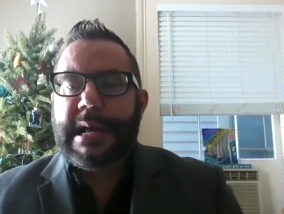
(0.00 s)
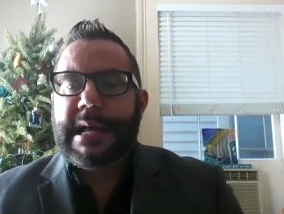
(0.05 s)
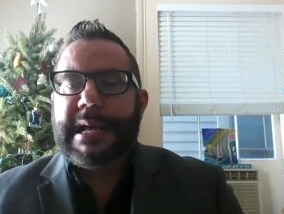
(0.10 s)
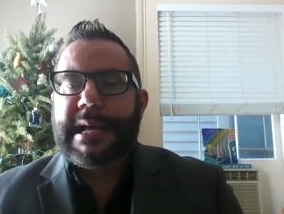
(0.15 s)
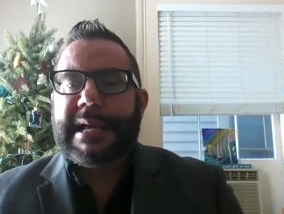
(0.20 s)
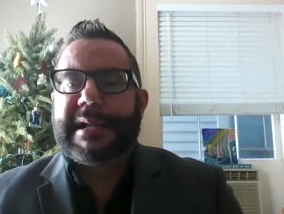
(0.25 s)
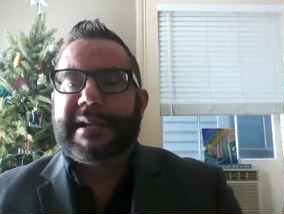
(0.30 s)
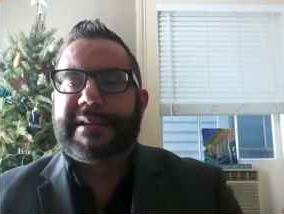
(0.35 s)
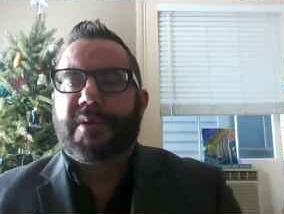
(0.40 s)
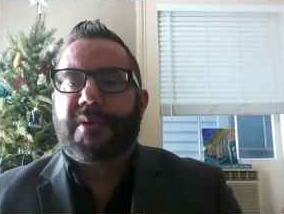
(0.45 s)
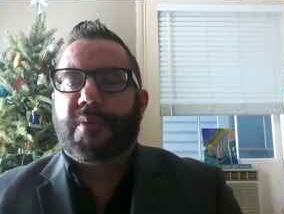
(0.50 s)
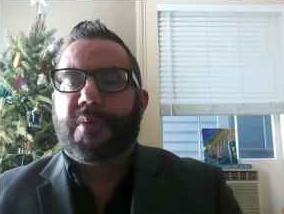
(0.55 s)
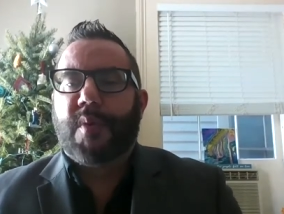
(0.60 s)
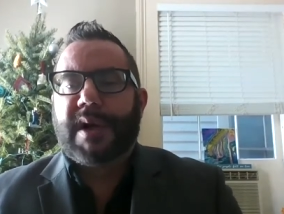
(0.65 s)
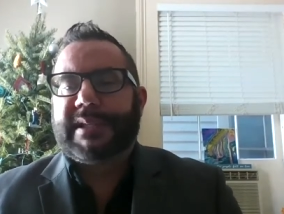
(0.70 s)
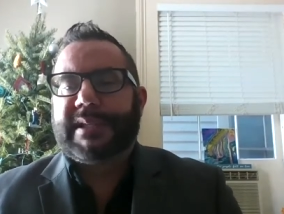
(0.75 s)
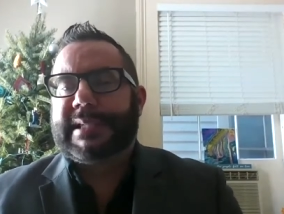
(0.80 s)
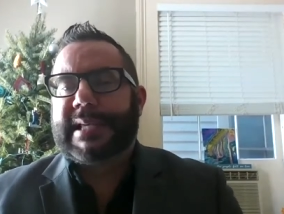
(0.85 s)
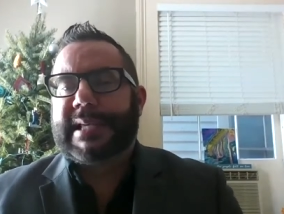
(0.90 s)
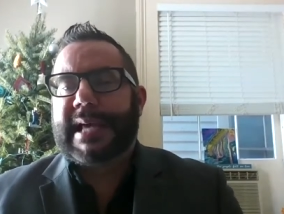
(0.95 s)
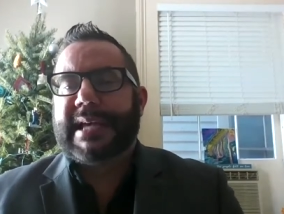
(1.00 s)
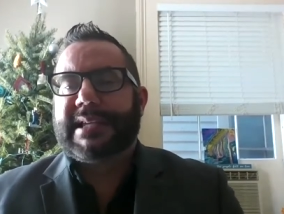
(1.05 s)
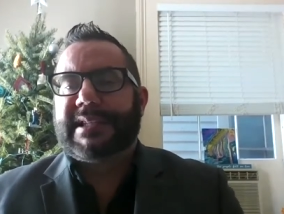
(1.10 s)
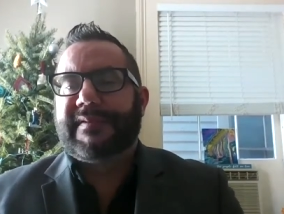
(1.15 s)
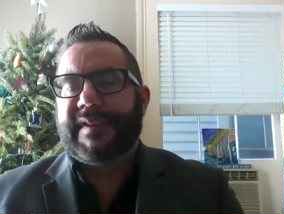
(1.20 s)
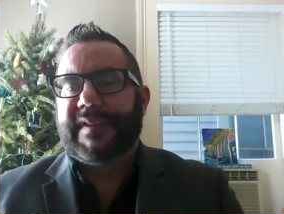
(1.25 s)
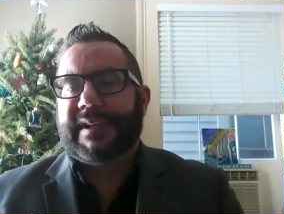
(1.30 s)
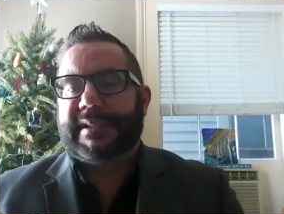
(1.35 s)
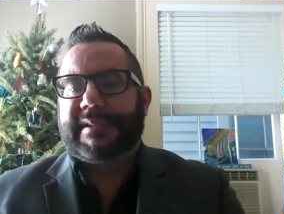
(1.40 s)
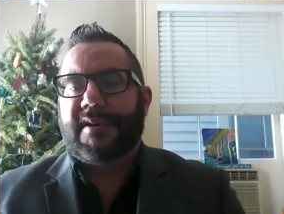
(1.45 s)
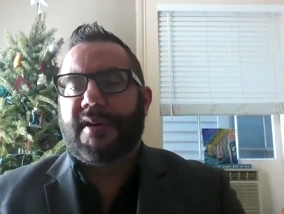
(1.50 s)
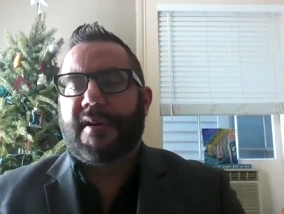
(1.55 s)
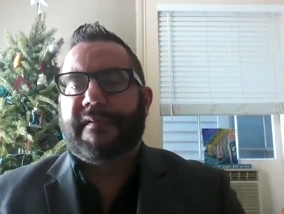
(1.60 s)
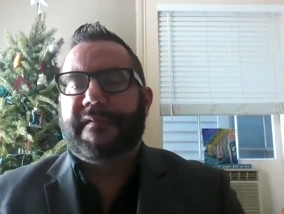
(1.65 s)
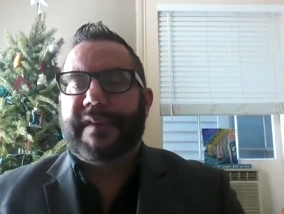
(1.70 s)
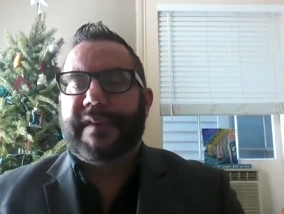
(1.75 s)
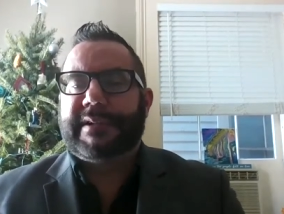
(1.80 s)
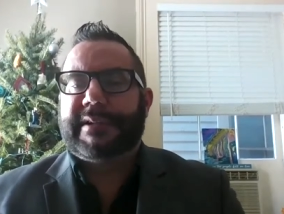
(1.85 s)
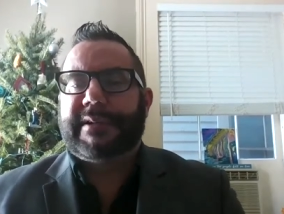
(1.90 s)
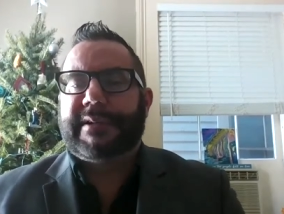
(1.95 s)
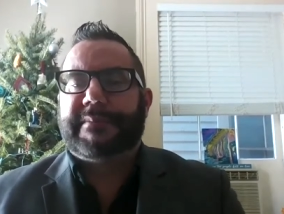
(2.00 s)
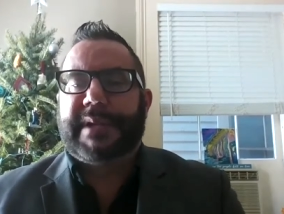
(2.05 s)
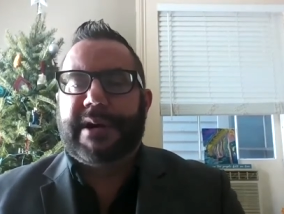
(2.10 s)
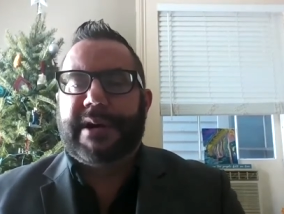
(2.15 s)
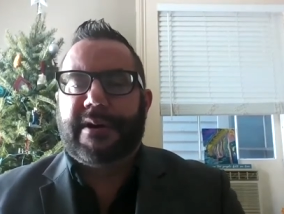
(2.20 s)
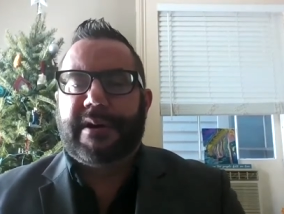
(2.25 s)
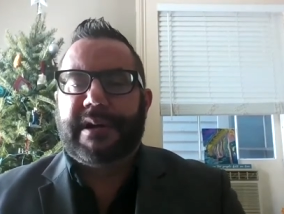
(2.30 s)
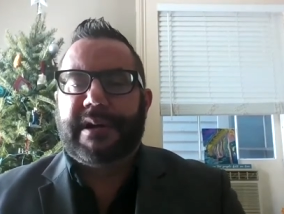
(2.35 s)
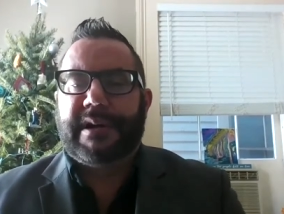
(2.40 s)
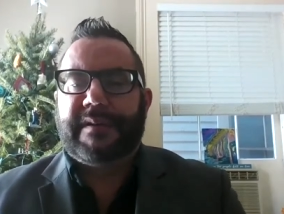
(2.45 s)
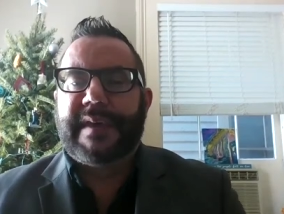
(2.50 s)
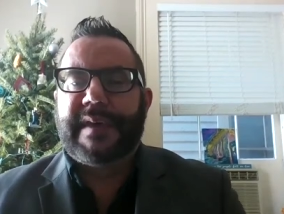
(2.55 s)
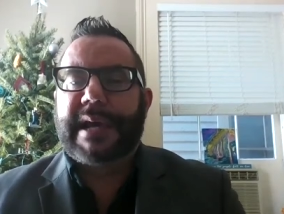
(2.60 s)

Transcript: It is a one-size-fits-all victim narrative